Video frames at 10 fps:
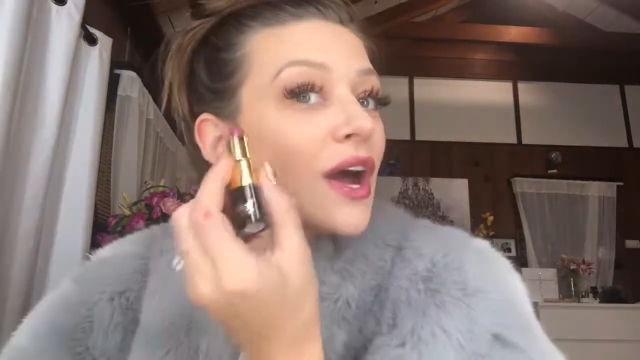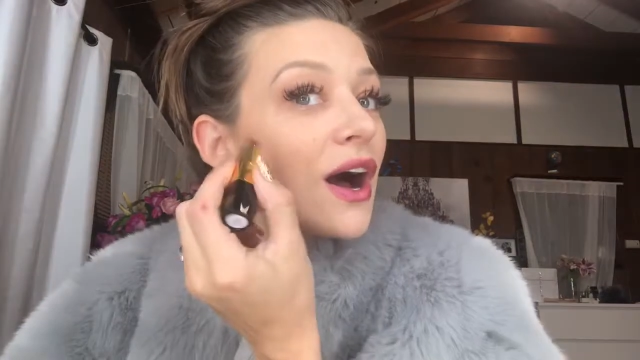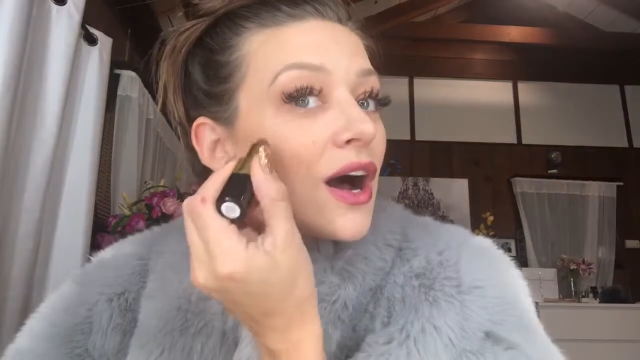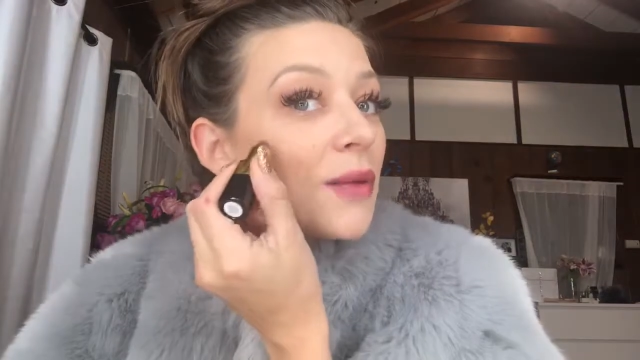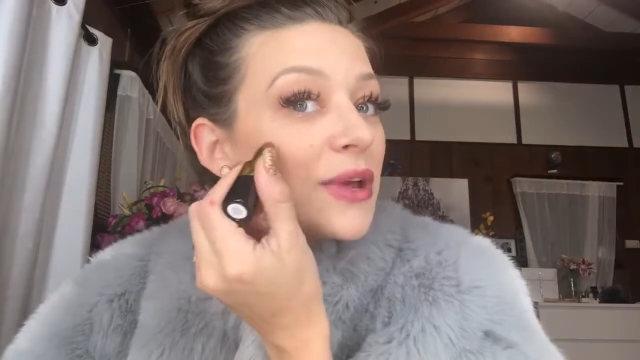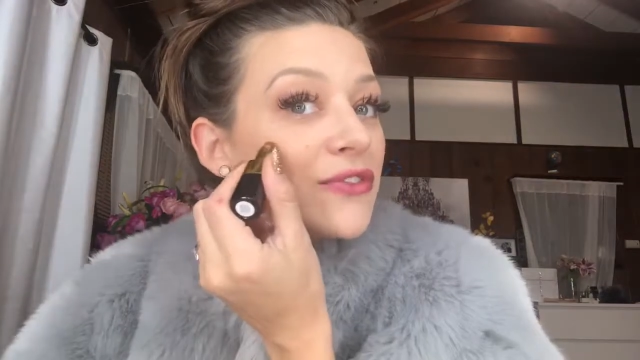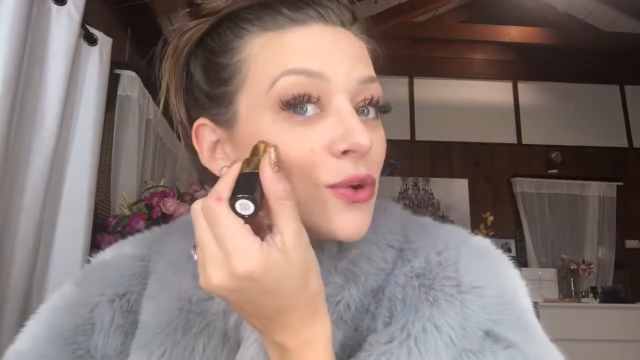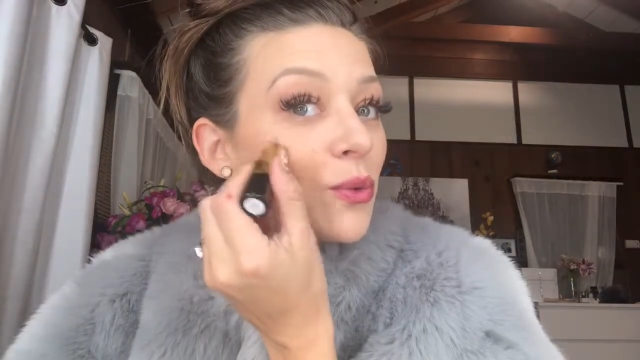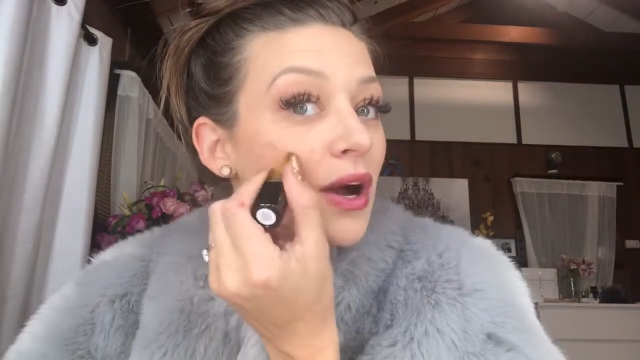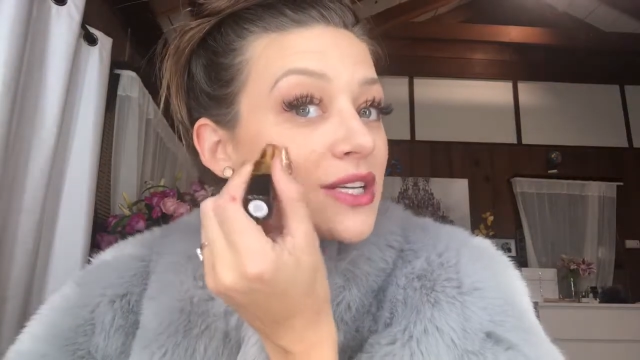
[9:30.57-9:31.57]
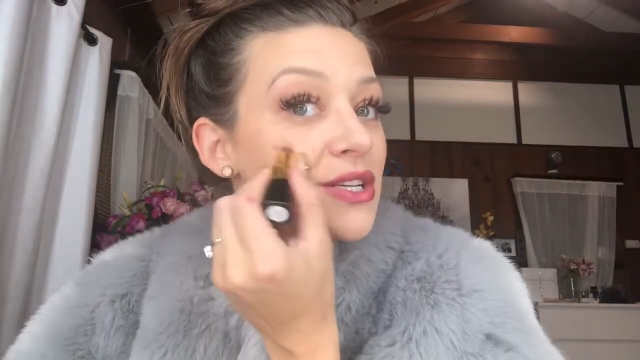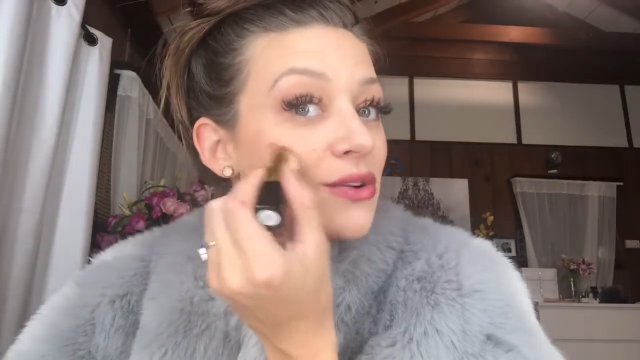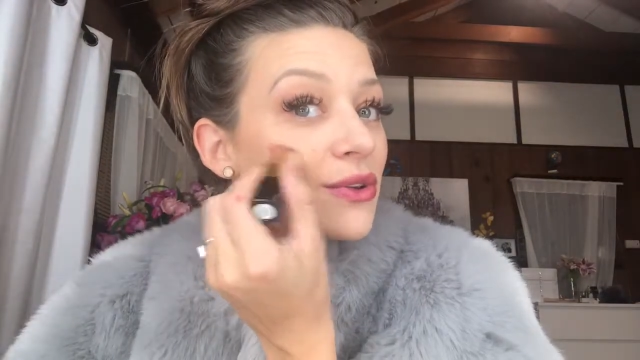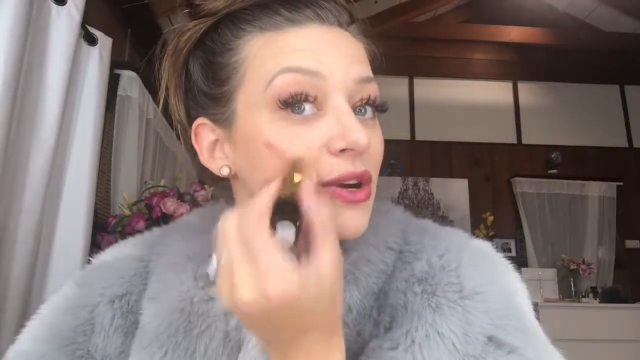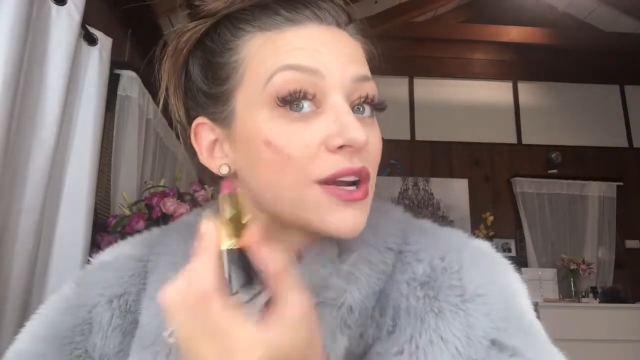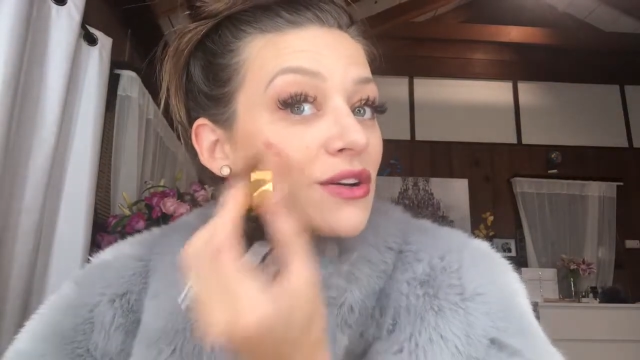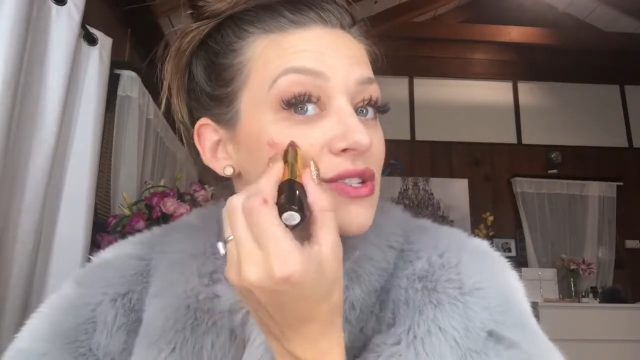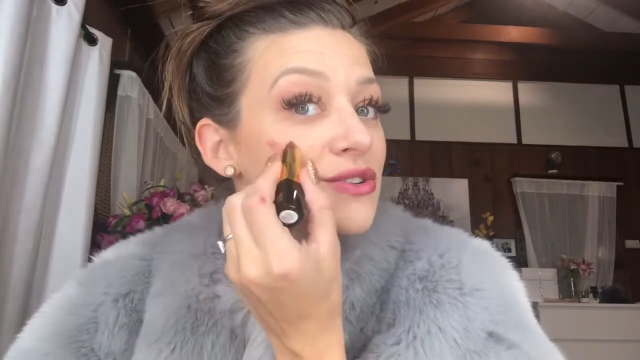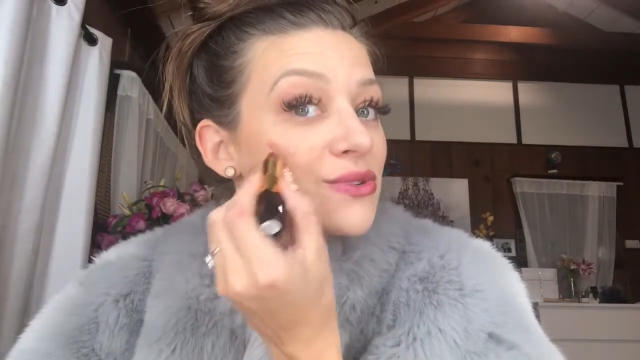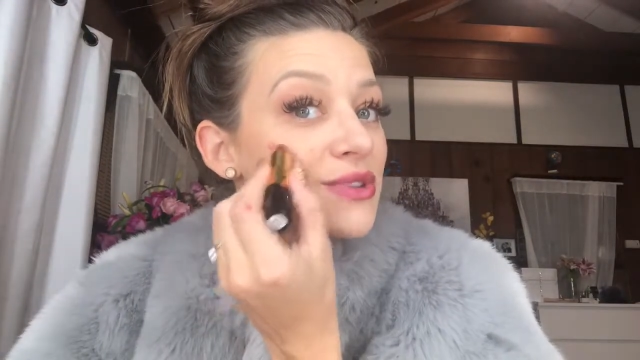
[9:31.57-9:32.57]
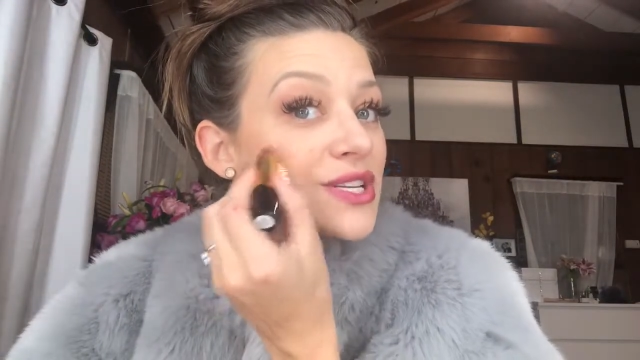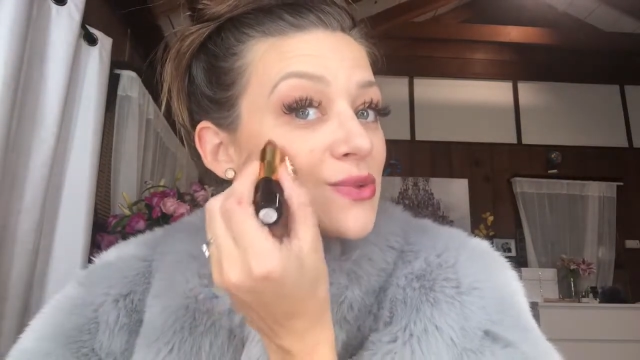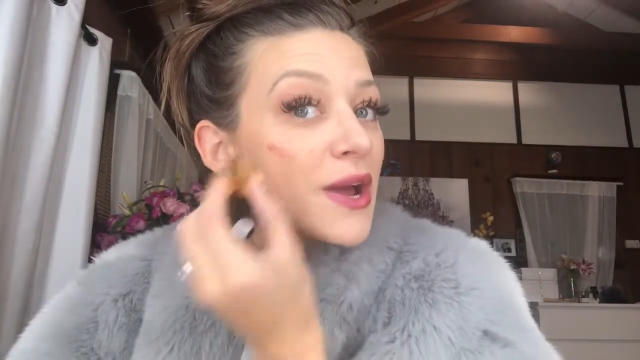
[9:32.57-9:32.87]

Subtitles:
If you want to, you could also do it this